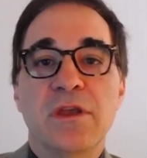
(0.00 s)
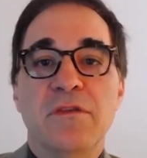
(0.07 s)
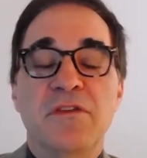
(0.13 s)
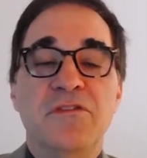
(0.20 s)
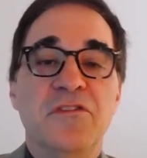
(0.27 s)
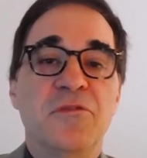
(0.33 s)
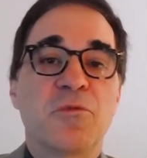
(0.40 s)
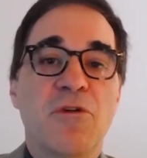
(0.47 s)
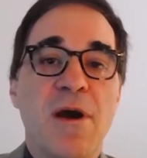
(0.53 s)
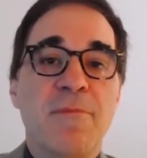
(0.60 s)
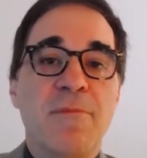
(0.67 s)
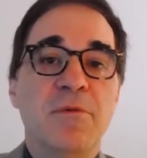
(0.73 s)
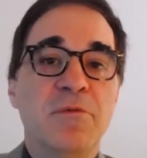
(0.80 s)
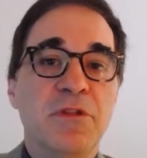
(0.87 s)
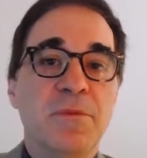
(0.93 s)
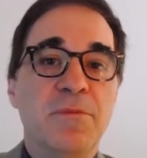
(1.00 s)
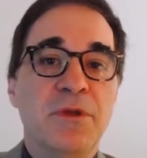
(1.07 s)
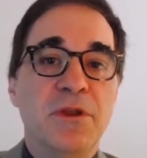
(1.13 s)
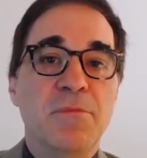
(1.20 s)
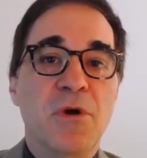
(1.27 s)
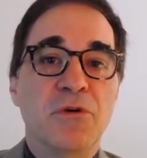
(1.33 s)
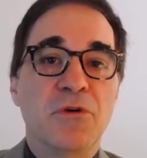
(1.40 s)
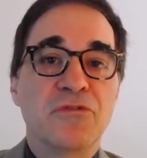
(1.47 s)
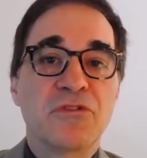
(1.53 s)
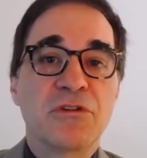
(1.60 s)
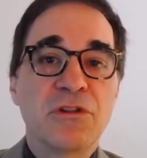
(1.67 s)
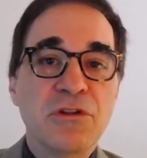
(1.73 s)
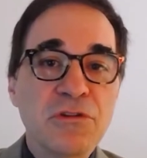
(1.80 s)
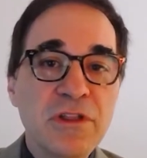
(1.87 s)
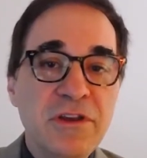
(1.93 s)
This has probably been most
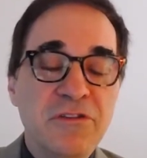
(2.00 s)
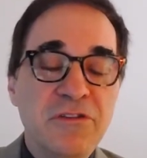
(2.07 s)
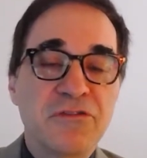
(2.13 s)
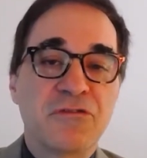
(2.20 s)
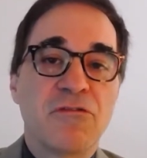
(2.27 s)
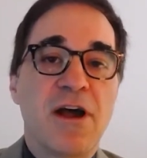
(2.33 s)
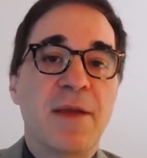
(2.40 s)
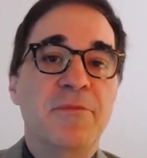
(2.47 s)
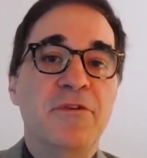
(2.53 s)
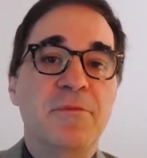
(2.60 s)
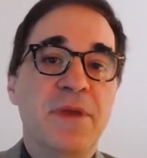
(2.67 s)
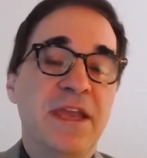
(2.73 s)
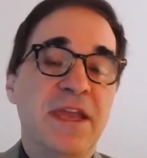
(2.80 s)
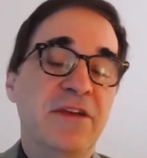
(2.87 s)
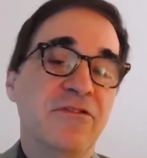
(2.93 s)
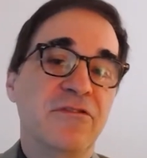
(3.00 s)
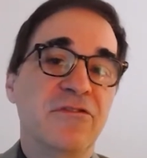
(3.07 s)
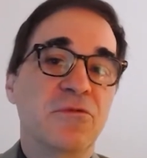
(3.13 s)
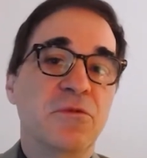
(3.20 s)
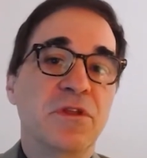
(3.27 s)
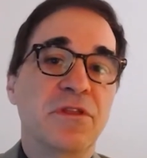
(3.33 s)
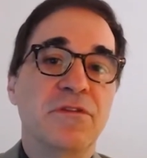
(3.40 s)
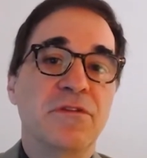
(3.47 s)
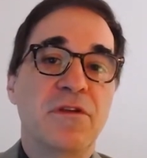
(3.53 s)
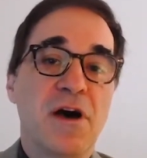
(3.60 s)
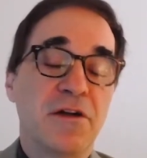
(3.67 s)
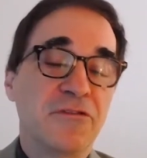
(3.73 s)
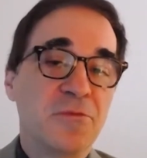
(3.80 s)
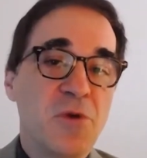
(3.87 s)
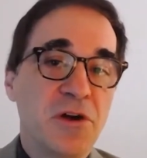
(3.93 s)
clearly described in patients with
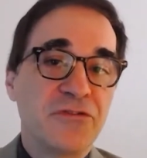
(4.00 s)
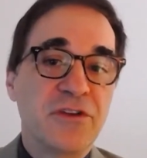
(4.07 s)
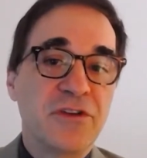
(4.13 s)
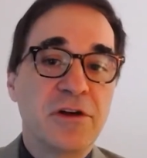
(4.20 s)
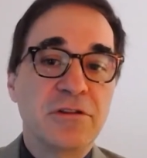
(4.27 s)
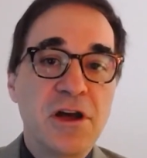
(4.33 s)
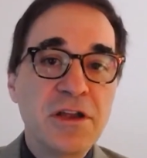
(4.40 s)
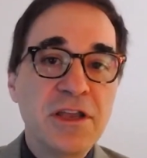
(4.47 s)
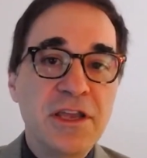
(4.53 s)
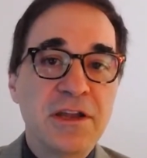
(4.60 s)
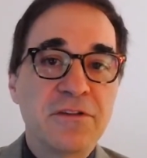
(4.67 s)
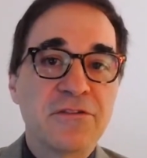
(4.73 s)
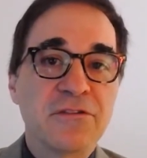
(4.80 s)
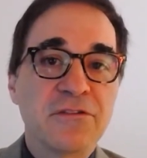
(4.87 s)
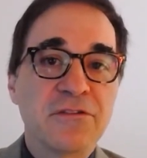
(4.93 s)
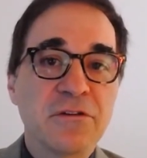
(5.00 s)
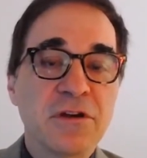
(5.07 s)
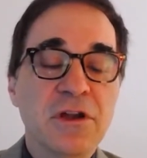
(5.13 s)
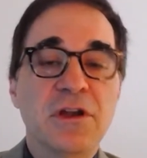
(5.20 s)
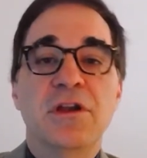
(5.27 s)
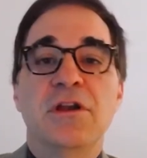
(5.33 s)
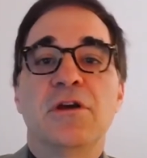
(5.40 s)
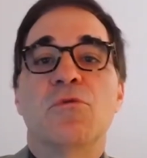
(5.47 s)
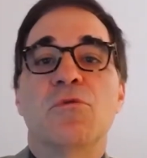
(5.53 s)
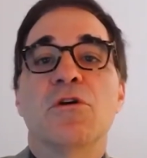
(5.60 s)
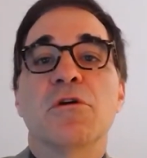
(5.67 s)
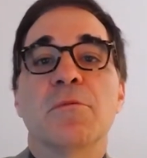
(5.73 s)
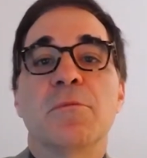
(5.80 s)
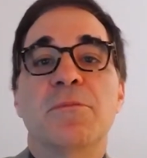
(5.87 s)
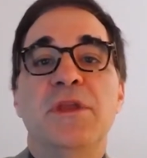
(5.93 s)
non-small cell lung cancer,
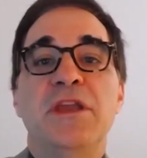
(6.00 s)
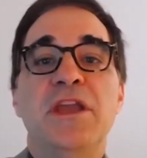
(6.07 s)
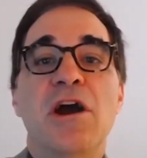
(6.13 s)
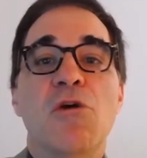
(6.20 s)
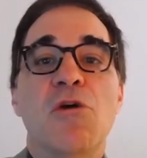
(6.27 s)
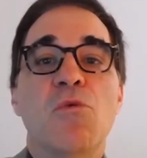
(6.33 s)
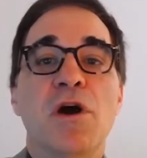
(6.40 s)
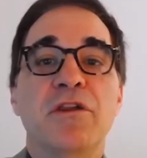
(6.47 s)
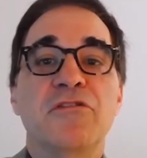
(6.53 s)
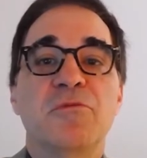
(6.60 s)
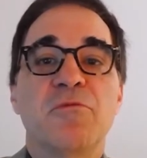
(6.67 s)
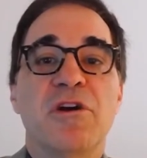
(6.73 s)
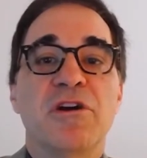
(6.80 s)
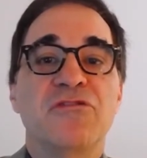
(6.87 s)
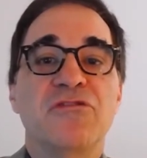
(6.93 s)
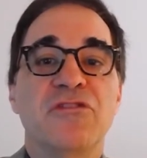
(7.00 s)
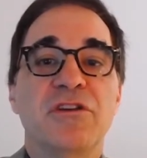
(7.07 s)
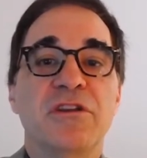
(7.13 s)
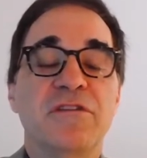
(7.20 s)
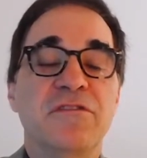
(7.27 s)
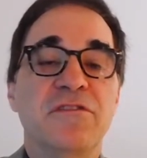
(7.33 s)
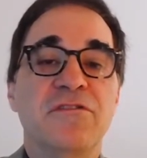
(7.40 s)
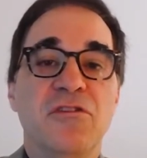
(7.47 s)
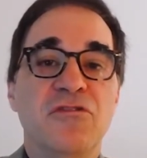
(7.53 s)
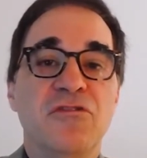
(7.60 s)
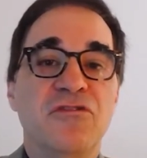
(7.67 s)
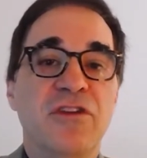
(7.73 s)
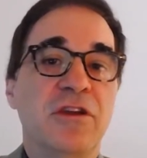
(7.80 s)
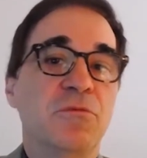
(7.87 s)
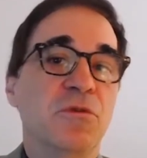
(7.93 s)
where PD-L1 expression is
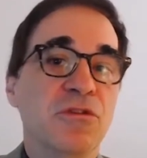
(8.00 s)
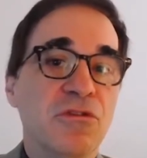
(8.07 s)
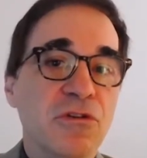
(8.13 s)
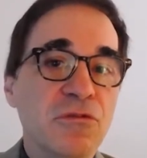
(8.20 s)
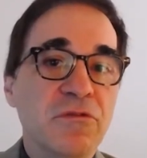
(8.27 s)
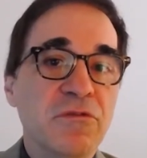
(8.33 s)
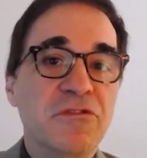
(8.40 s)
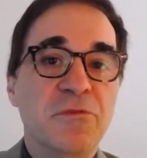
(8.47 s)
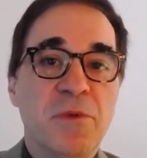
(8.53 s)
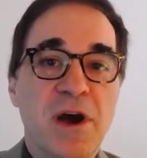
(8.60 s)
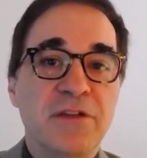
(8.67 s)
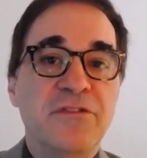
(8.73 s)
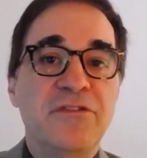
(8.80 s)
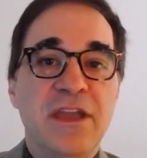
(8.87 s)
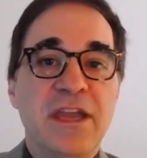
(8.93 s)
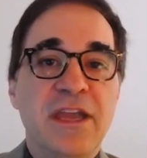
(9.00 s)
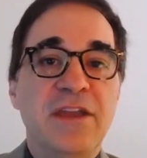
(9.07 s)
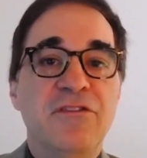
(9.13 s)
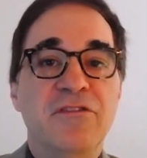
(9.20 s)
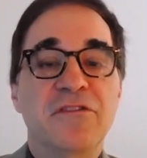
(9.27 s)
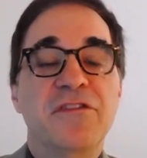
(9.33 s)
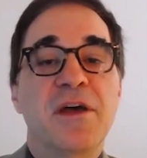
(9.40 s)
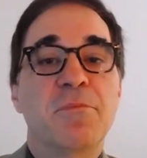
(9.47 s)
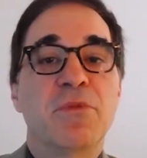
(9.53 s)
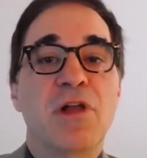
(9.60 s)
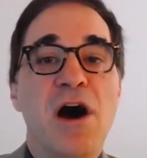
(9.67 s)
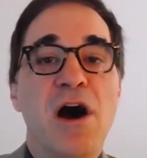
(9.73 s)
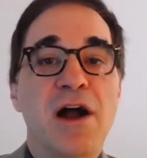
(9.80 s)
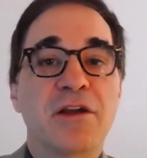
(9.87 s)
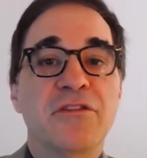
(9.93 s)
associated with good response to agents that
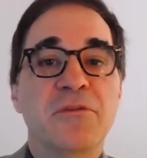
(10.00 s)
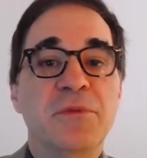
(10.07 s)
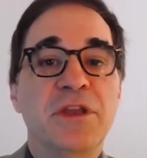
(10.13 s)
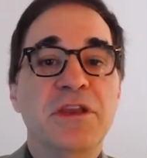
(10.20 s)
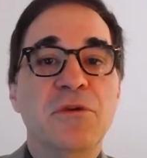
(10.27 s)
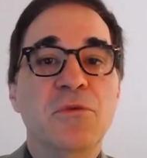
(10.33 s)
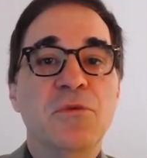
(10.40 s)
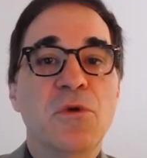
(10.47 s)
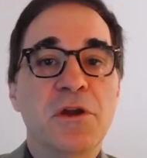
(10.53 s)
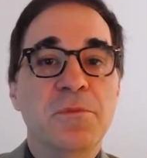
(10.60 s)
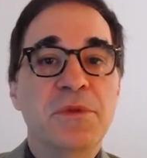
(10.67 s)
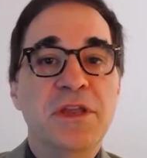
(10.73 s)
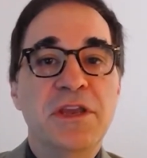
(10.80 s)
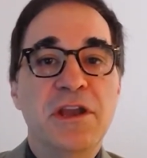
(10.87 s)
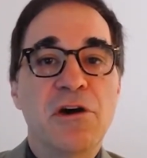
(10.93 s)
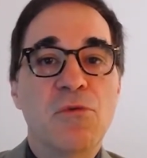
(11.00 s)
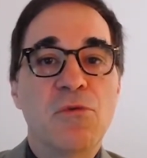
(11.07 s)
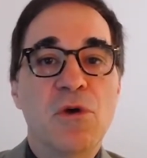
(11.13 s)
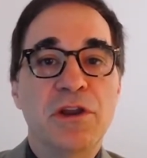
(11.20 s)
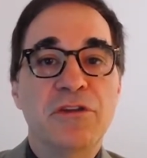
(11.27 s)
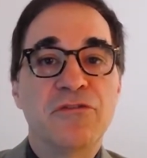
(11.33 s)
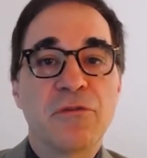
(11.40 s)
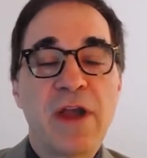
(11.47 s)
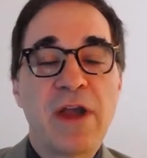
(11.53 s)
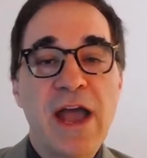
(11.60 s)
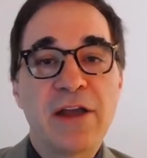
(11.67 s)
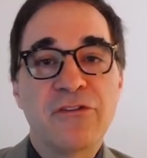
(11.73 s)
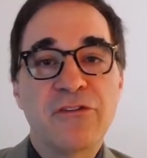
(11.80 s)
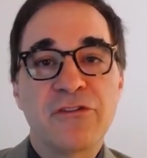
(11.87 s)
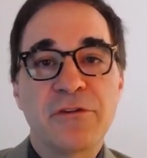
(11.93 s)
block the PD-1-PD-L1
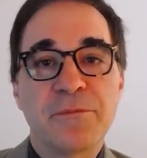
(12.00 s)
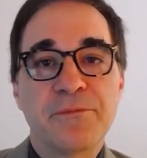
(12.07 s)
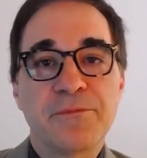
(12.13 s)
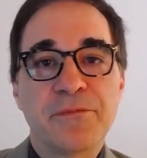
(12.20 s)
interaction.